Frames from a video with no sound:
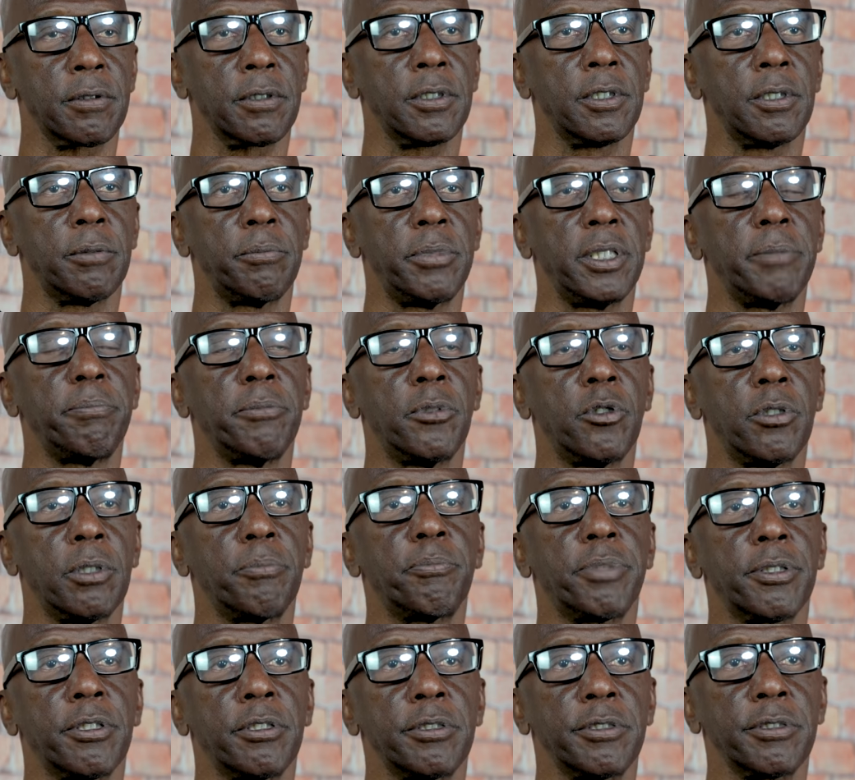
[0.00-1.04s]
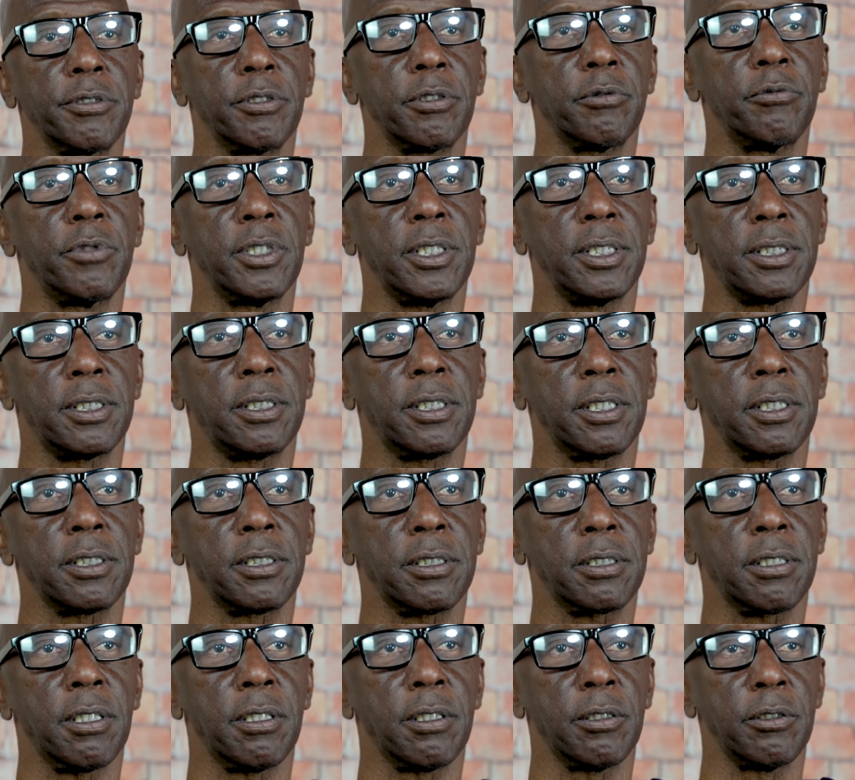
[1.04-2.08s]
A little bit more personal where it
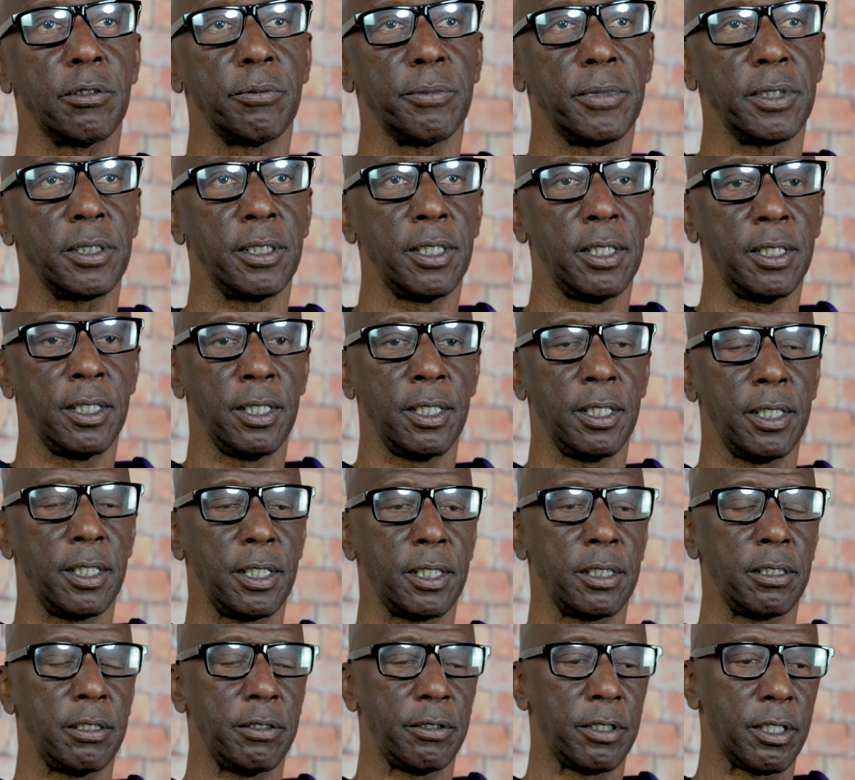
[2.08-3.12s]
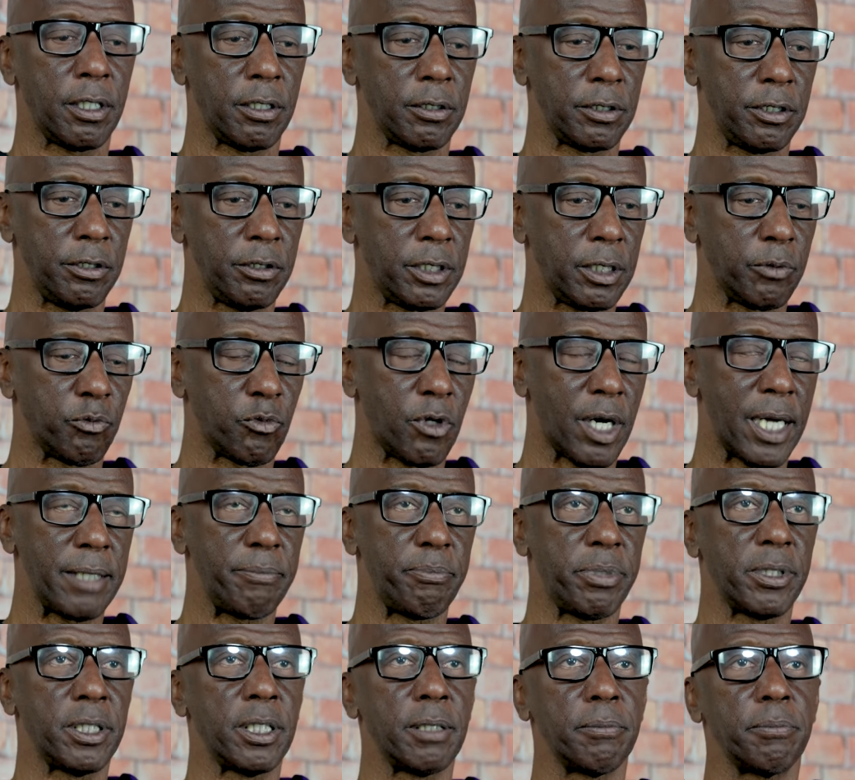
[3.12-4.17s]
touched home. And you can
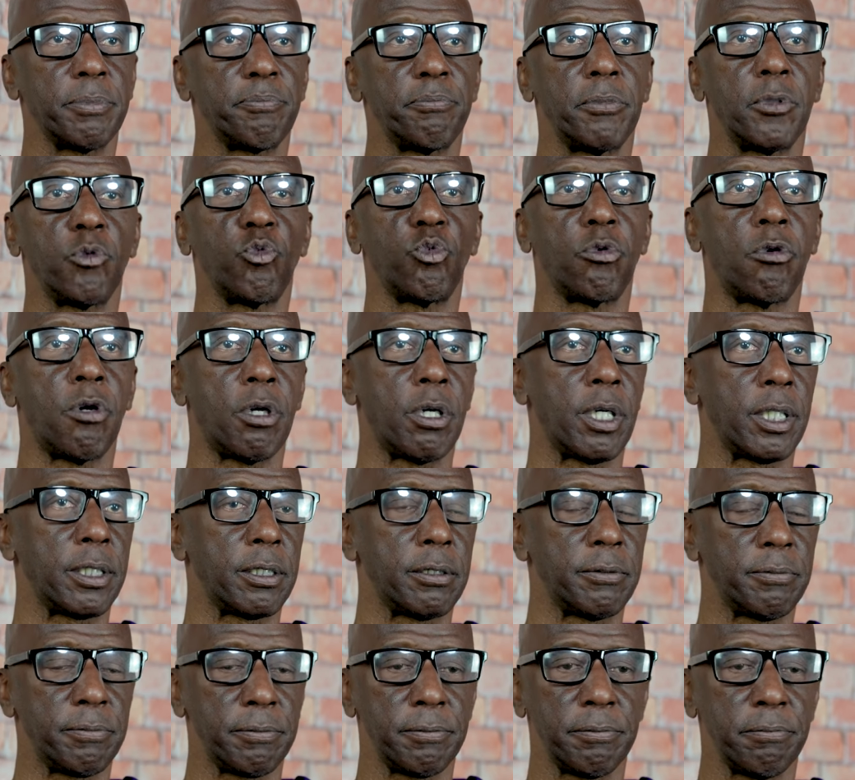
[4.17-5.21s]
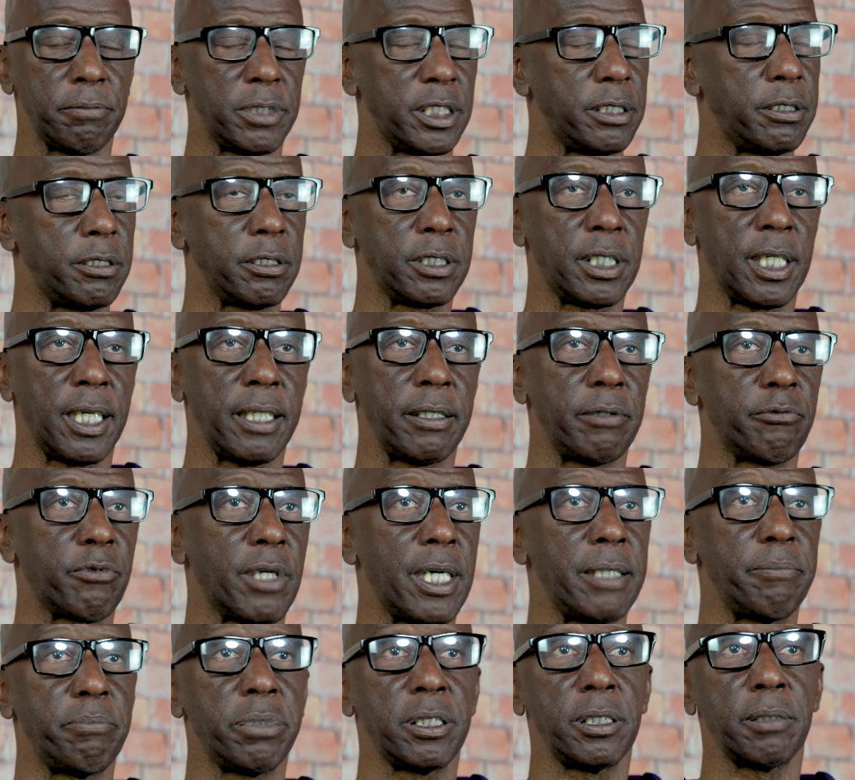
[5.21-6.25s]
wipe up water, but you can't
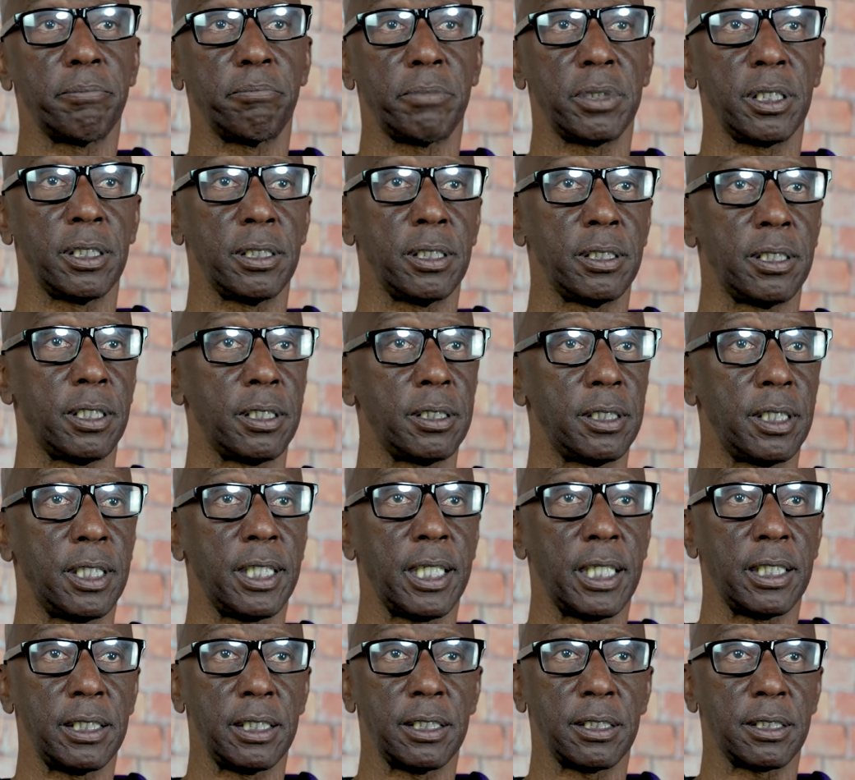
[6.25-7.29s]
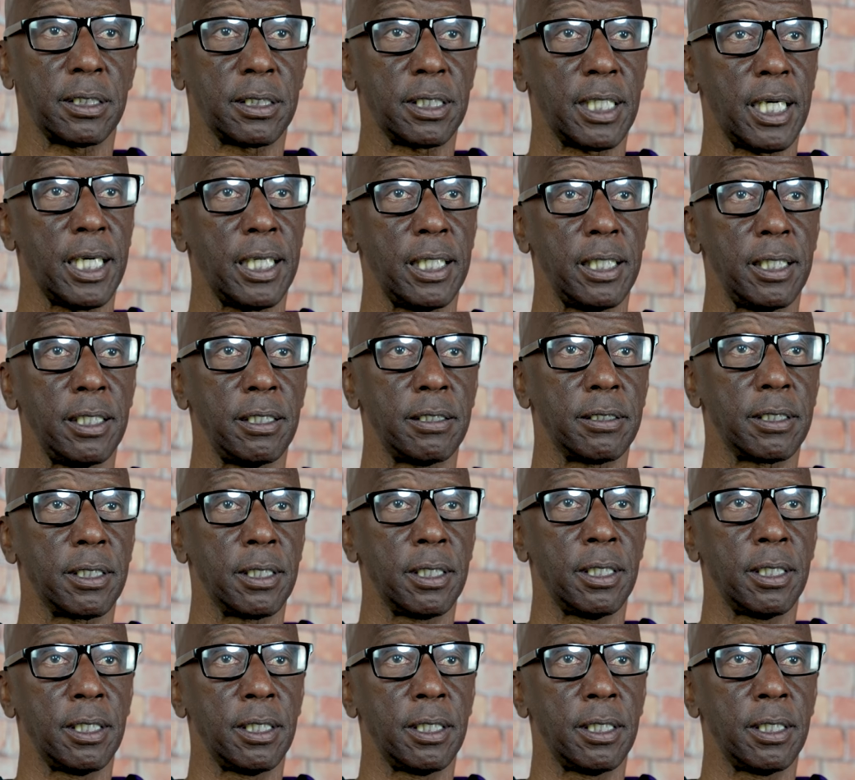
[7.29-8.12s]
wipe up blood and the stains.